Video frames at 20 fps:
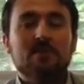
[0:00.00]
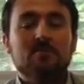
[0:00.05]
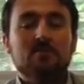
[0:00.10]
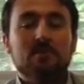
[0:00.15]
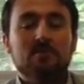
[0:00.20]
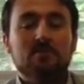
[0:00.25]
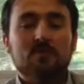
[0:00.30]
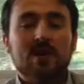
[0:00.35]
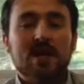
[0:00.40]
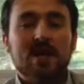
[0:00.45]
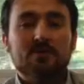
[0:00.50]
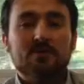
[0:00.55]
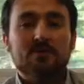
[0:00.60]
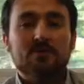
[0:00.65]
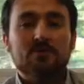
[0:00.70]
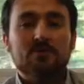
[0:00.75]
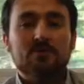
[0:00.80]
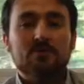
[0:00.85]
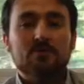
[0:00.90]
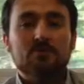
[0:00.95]
but
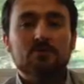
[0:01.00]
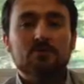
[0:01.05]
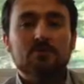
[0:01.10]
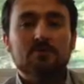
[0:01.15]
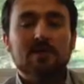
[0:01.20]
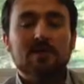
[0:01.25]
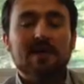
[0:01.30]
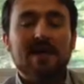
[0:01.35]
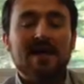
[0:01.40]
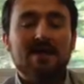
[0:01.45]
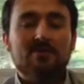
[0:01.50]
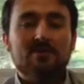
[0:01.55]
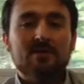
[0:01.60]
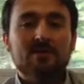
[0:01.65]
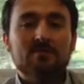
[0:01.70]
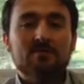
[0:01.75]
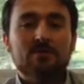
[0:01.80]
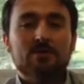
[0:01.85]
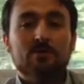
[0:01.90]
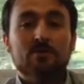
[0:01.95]
rather to allow
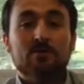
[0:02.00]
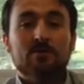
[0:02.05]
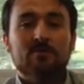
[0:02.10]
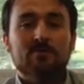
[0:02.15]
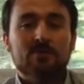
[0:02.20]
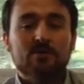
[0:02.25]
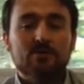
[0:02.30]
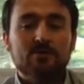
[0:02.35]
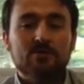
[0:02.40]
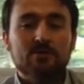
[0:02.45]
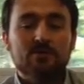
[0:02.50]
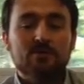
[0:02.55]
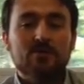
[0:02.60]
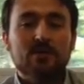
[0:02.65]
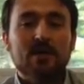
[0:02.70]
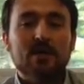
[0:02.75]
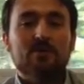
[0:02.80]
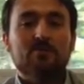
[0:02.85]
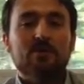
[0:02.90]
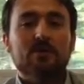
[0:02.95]
them to review
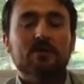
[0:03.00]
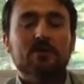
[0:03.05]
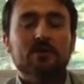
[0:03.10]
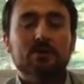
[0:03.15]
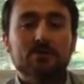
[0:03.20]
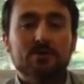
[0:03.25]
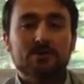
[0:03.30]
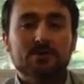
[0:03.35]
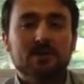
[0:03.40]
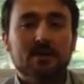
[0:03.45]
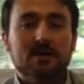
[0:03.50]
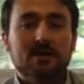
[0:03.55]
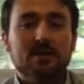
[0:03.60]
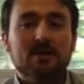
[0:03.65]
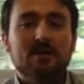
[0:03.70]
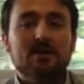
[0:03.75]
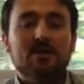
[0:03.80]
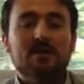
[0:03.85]
and regurgitate